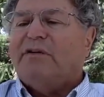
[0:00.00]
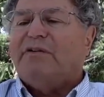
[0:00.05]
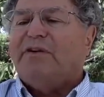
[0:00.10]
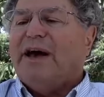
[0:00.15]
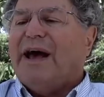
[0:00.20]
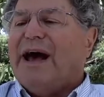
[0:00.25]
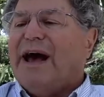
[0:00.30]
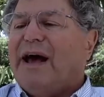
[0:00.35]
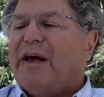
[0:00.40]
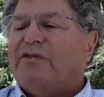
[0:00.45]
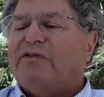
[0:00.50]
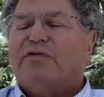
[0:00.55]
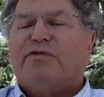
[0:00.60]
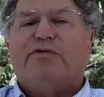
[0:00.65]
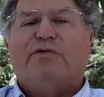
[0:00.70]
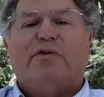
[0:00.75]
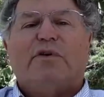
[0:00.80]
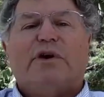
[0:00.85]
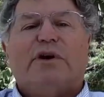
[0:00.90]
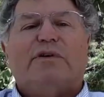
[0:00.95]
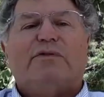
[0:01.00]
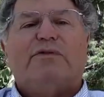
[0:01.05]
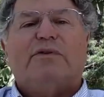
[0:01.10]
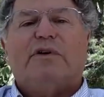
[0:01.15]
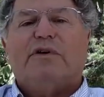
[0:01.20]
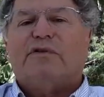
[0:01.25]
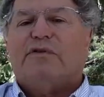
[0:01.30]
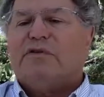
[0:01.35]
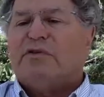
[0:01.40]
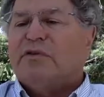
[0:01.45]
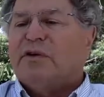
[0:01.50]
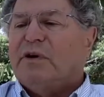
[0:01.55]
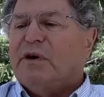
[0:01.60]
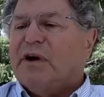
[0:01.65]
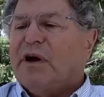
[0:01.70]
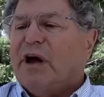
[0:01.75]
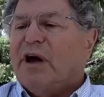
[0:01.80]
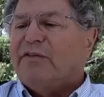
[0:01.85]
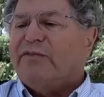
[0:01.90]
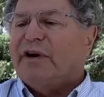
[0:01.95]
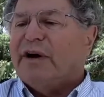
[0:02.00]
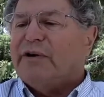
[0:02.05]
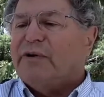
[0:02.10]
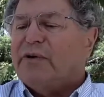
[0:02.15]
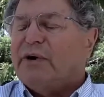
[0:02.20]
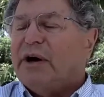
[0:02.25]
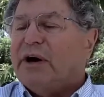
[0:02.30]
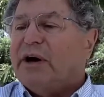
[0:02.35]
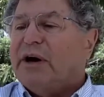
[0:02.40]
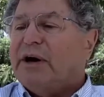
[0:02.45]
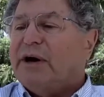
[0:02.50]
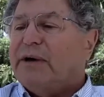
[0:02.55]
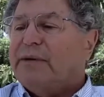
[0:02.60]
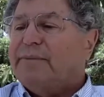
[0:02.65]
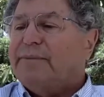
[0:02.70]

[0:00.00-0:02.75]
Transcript: to ask forgiveness of Adonai.